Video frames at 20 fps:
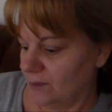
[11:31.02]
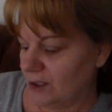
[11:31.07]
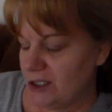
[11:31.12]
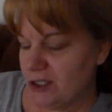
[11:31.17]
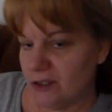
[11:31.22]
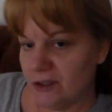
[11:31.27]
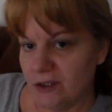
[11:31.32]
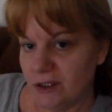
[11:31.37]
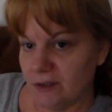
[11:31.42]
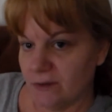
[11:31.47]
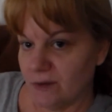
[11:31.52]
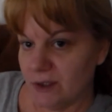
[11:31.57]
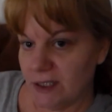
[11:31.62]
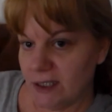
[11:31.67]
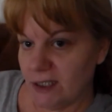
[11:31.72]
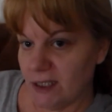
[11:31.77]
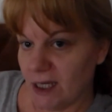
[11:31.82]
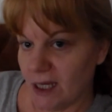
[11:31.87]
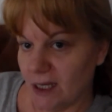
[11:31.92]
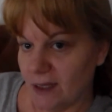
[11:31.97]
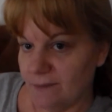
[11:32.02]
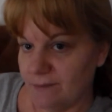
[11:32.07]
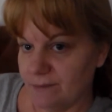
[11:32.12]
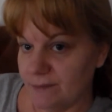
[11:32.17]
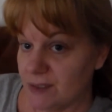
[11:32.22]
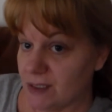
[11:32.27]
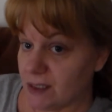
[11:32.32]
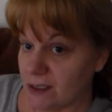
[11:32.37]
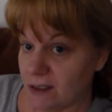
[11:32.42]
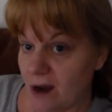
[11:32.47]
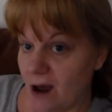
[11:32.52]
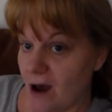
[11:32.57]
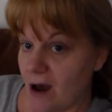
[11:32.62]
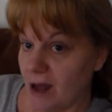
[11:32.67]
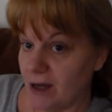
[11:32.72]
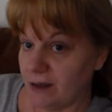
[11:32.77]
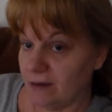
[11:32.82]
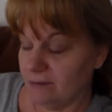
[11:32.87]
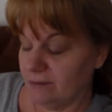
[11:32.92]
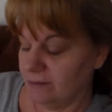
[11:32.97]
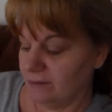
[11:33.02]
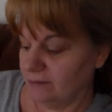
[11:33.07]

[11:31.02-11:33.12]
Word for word: What'd you deal with today? Snot.